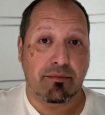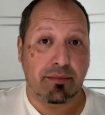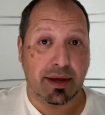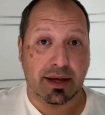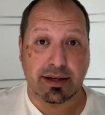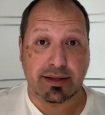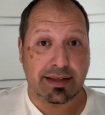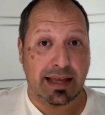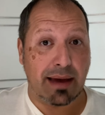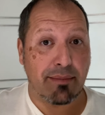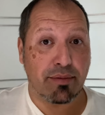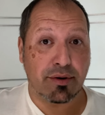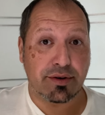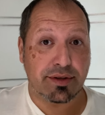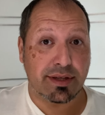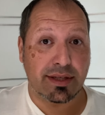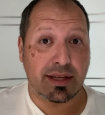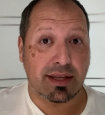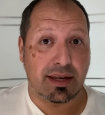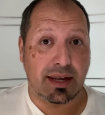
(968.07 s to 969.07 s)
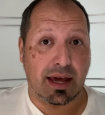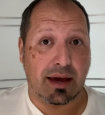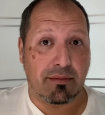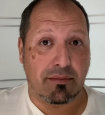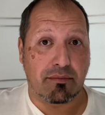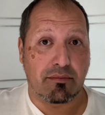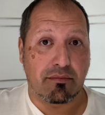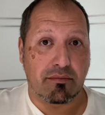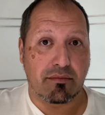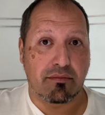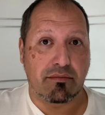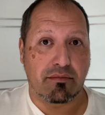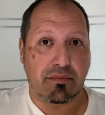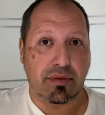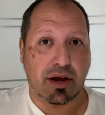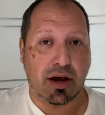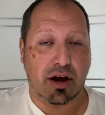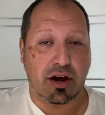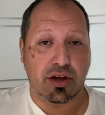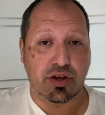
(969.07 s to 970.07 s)
because that person did not
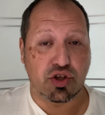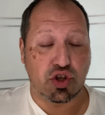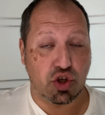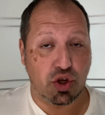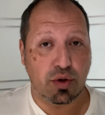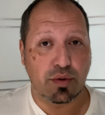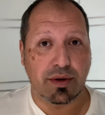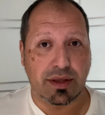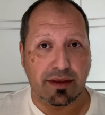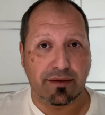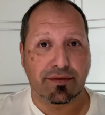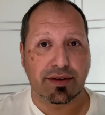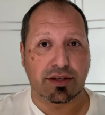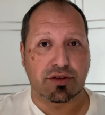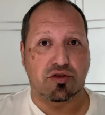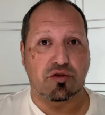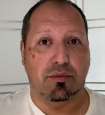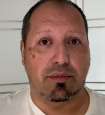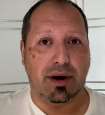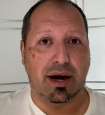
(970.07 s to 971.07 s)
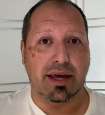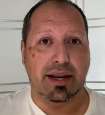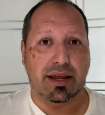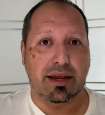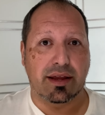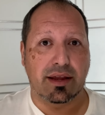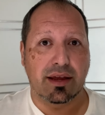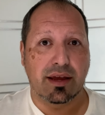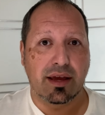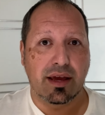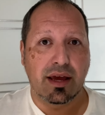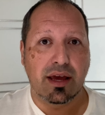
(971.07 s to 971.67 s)
cause you and the physical body